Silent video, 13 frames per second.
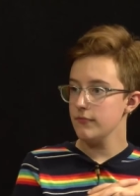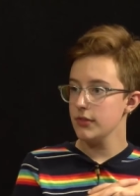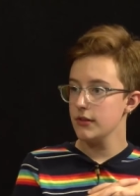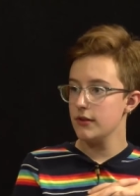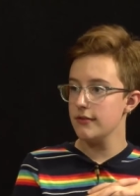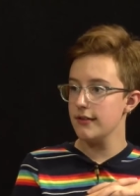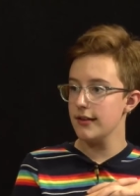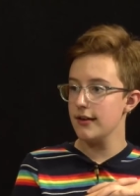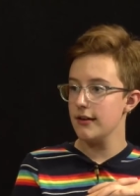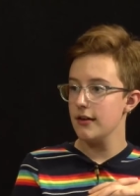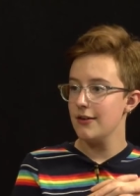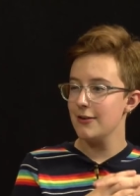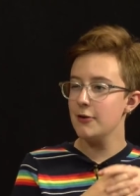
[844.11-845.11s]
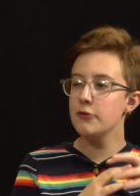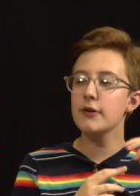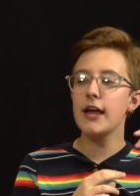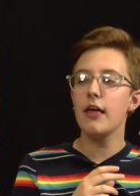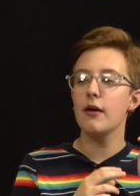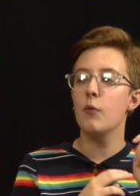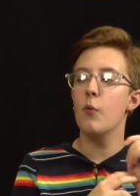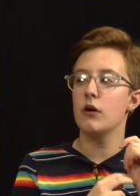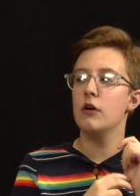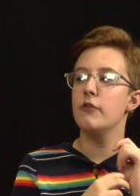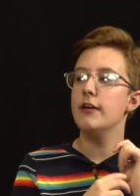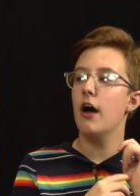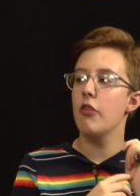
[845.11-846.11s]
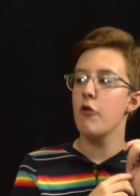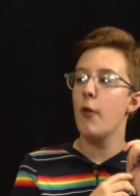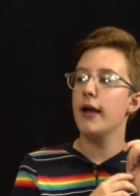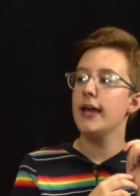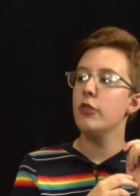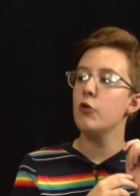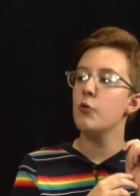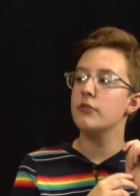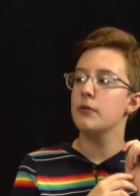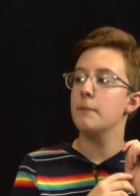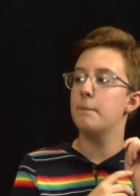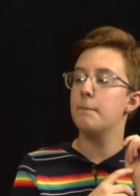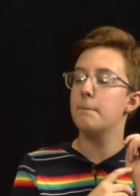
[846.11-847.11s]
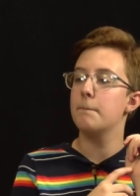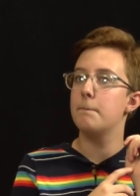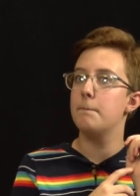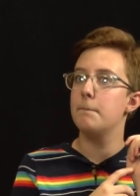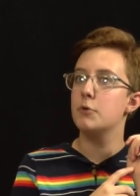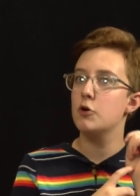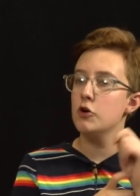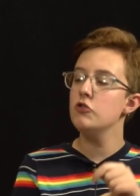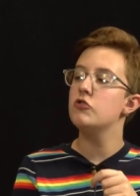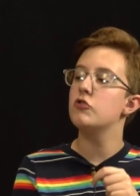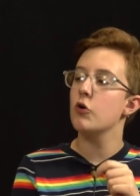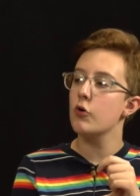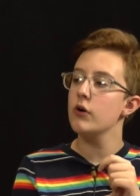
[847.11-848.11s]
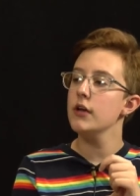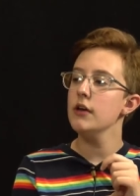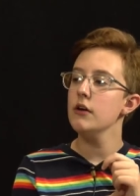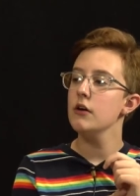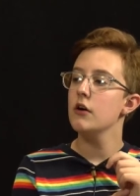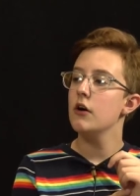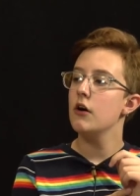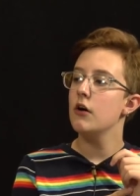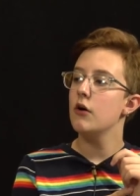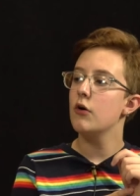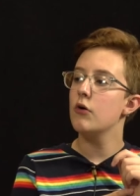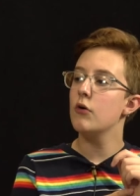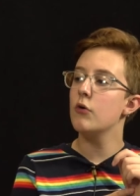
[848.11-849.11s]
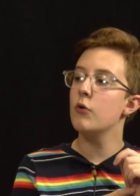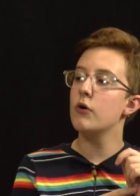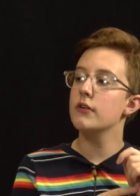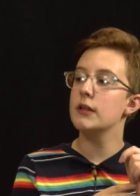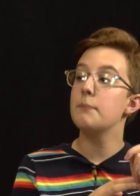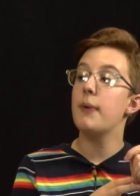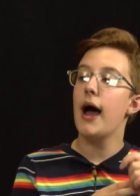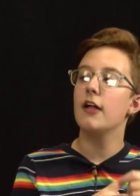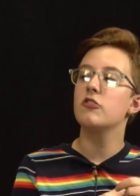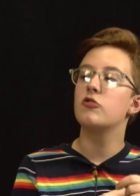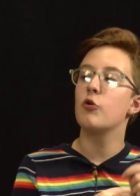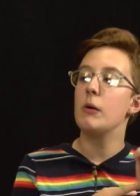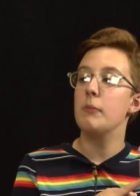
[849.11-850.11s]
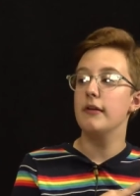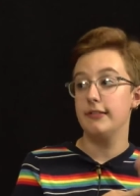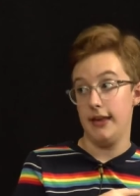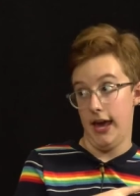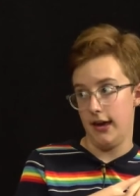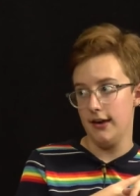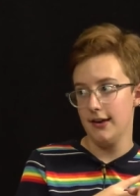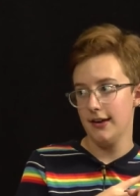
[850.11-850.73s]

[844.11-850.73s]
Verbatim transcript: Because no, like you either get like one or the other. Like either it's a good story, or it's a bad story but it's gay.